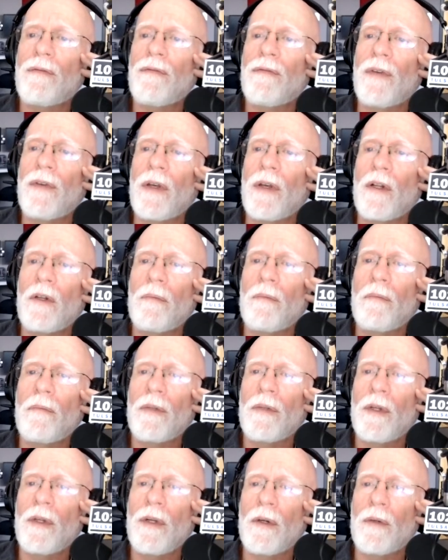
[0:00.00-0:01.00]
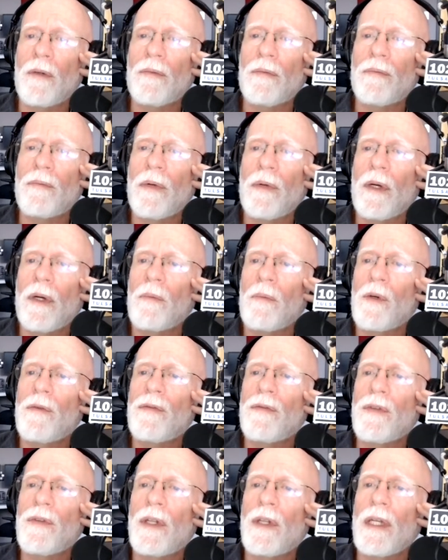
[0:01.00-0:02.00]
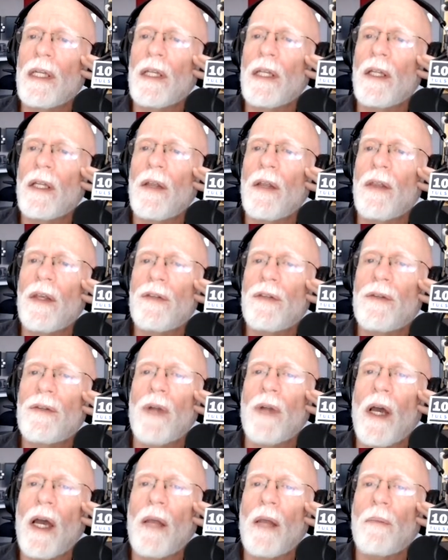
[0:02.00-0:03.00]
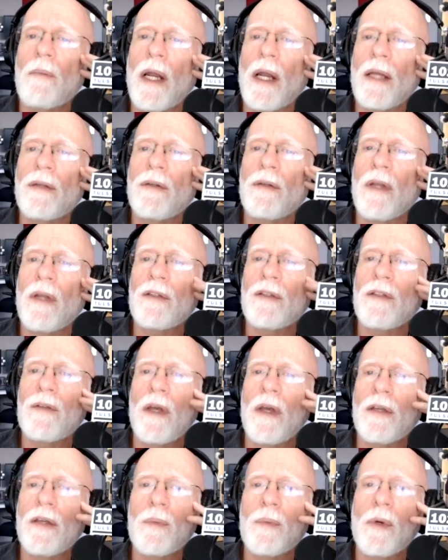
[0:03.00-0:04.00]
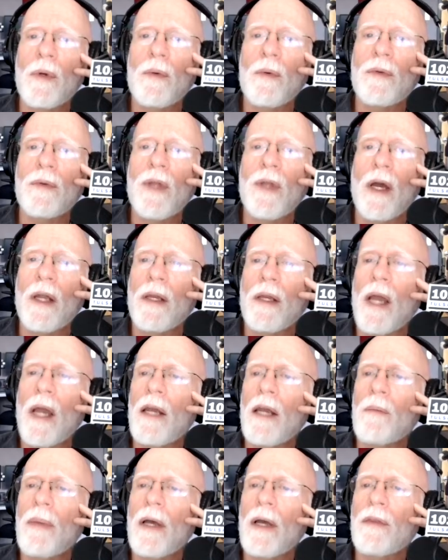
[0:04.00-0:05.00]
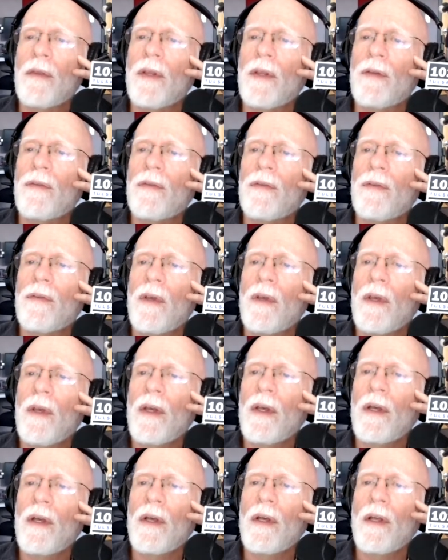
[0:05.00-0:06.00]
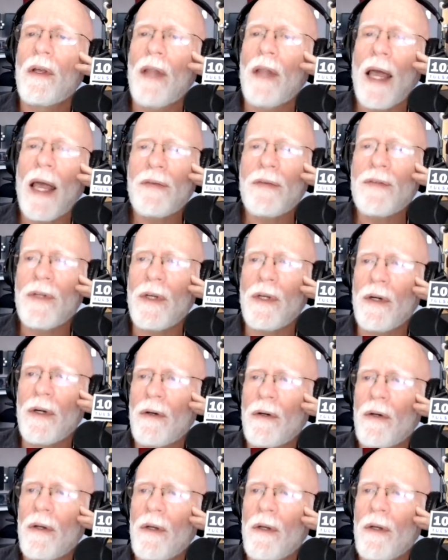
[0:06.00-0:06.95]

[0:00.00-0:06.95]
Phil, moves the needle on this or not, but I spoke with Don Knight about this last year.